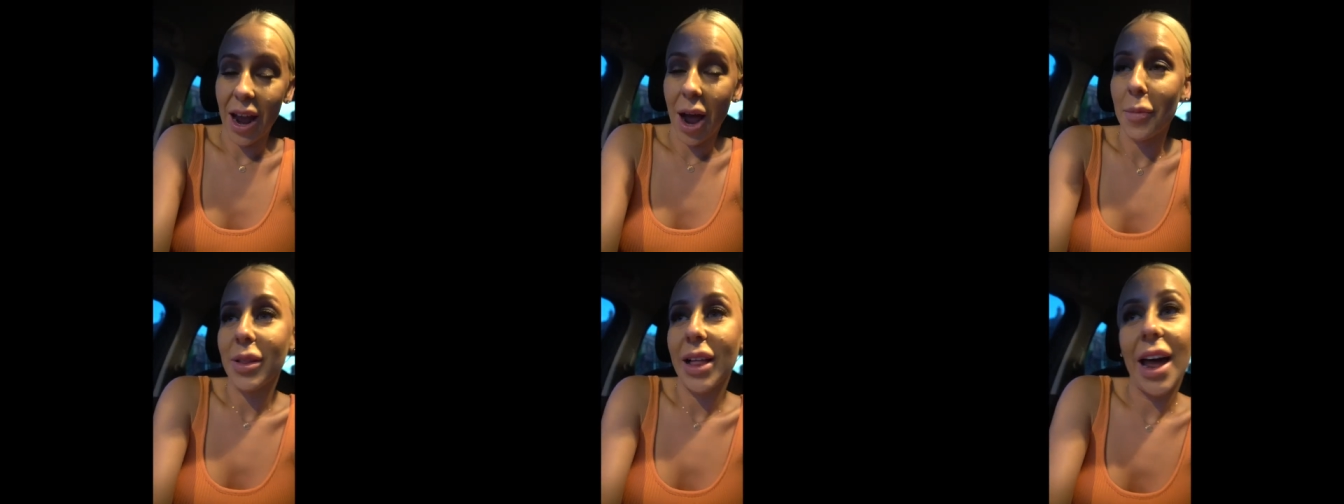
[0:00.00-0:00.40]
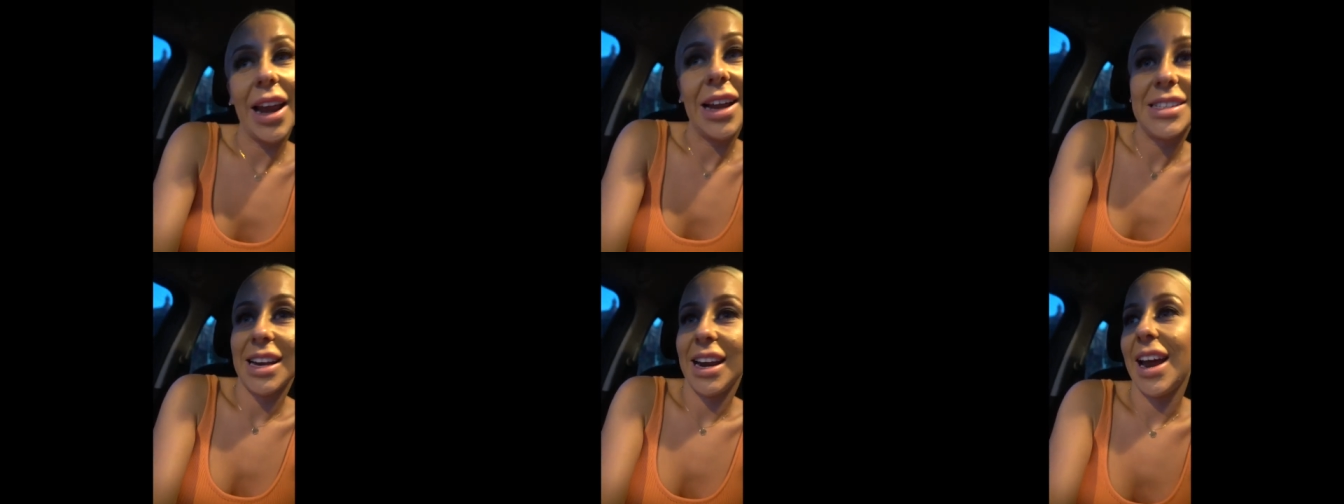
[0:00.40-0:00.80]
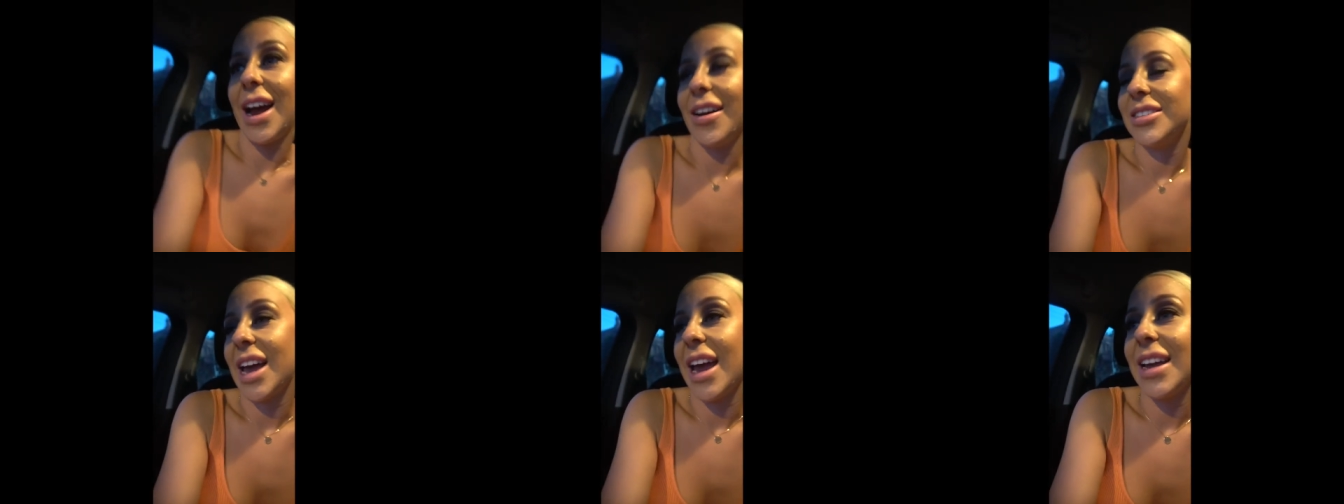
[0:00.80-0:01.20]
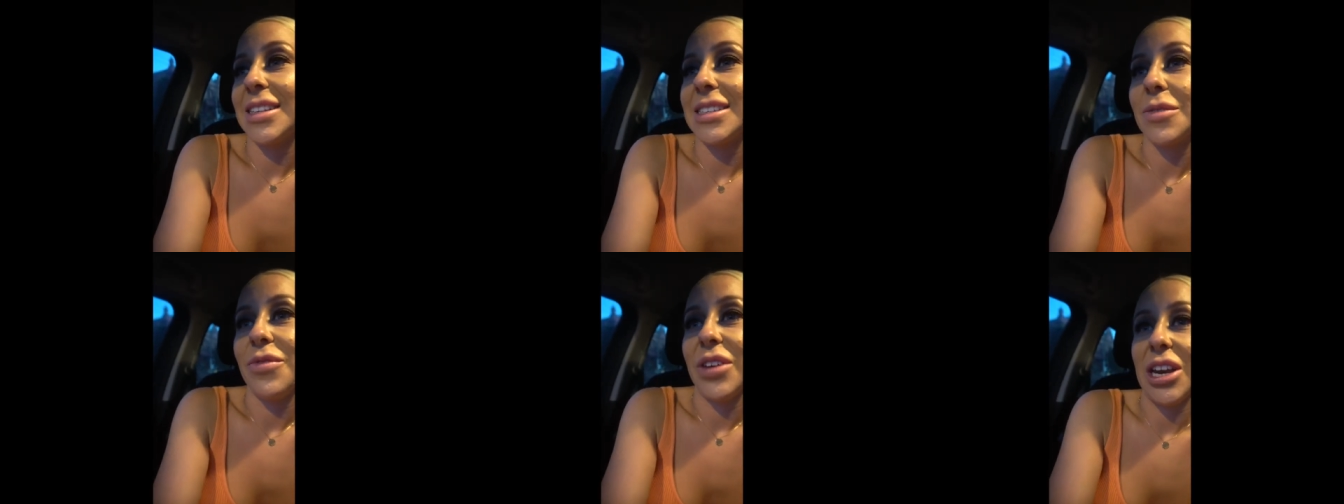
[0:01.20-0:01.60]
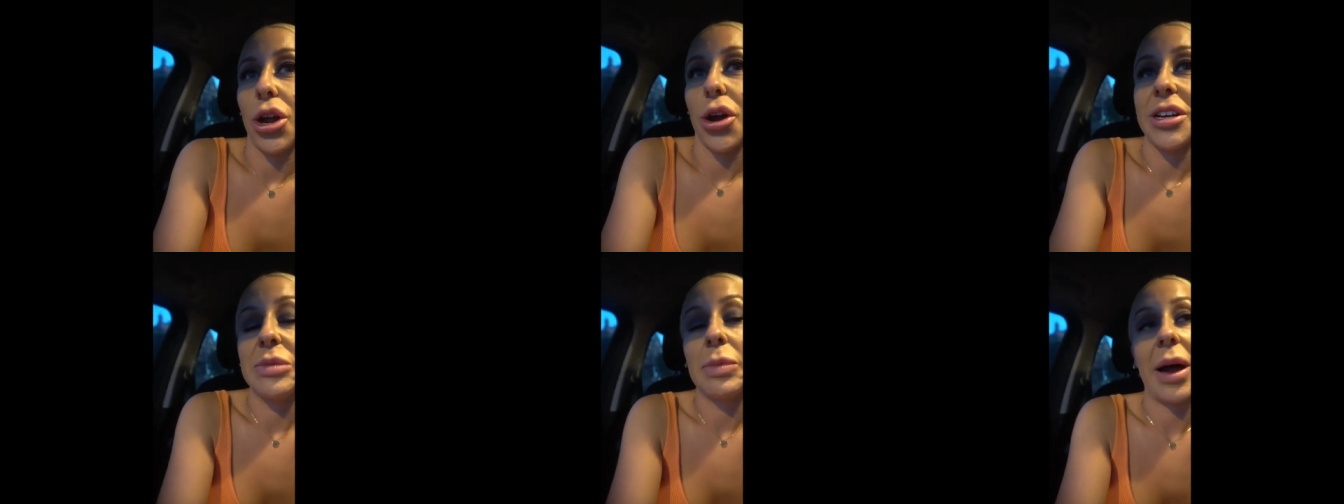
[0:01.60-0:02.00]
I'm glad I did it. I've taken some
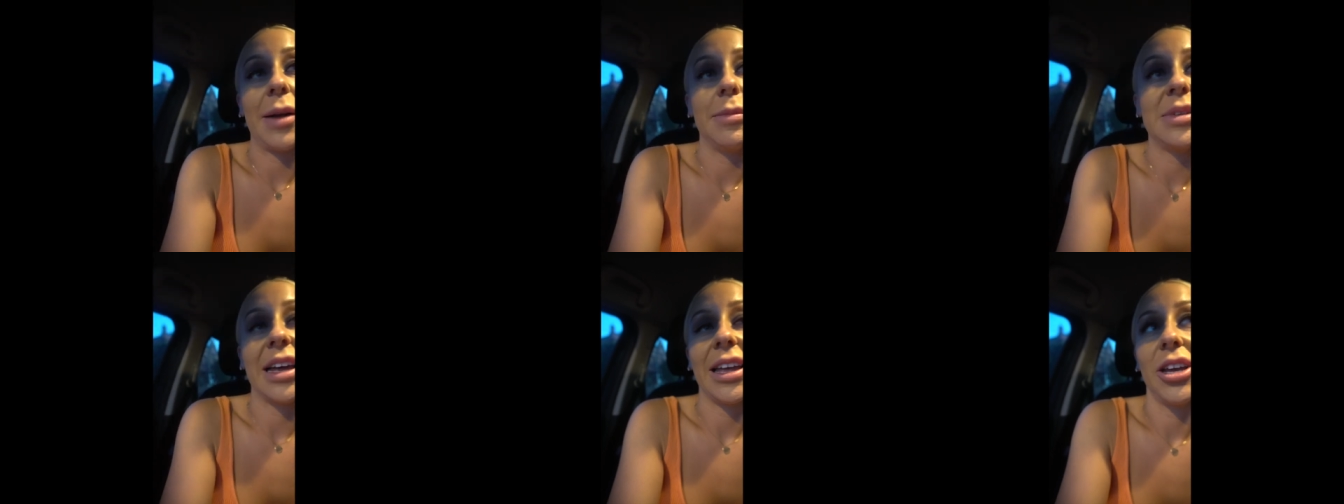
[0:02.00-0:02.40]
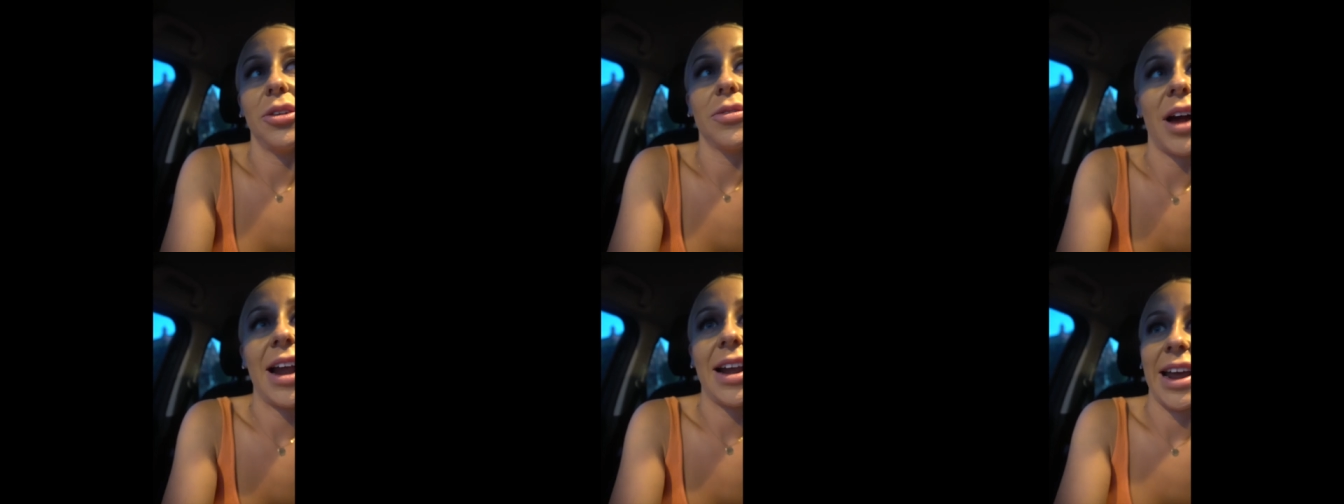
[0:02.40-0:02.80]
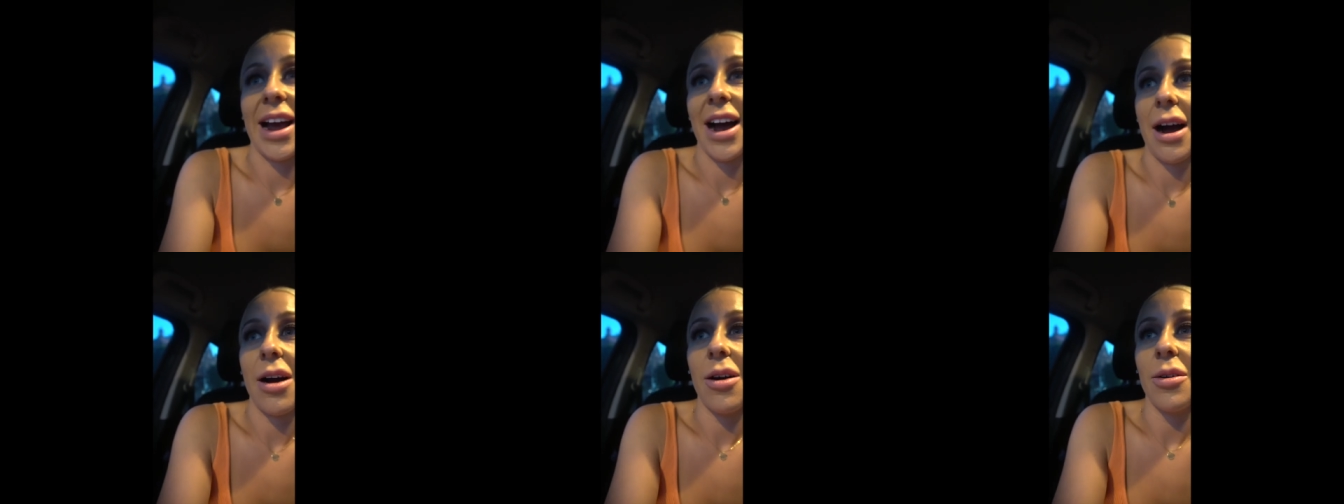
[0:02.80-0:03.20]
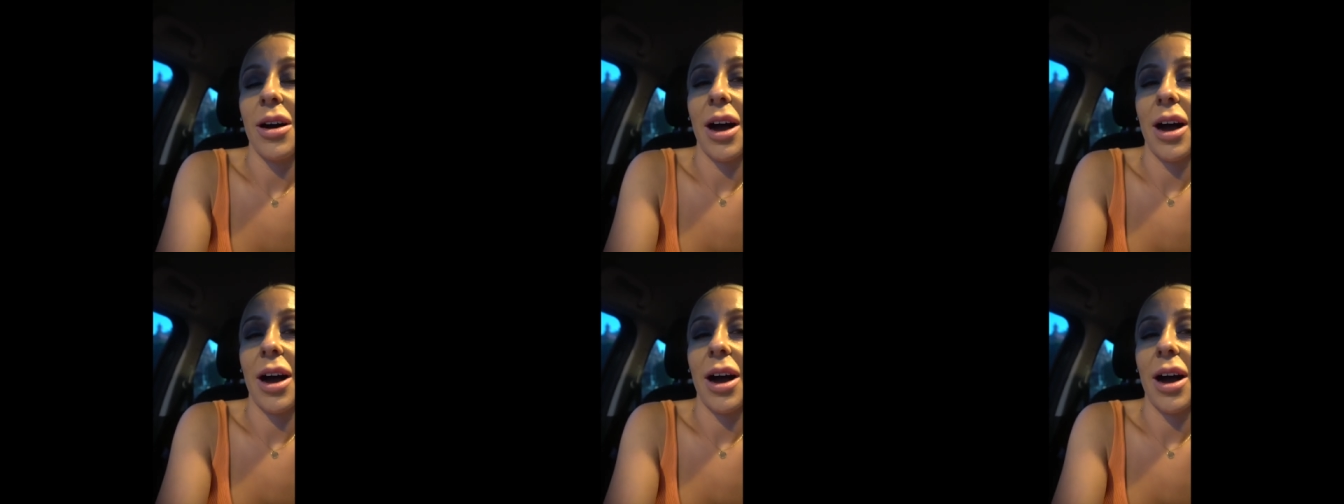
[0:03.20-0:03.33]
videos, but I'm telling you right now,